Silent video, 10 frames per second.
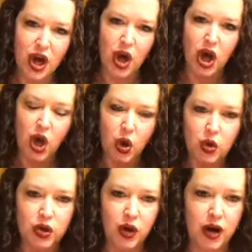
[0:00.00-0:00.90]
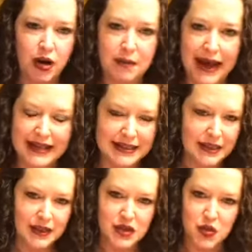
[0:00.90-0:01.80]
hold on our minds
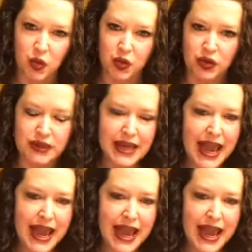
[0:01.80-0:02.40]
in this world.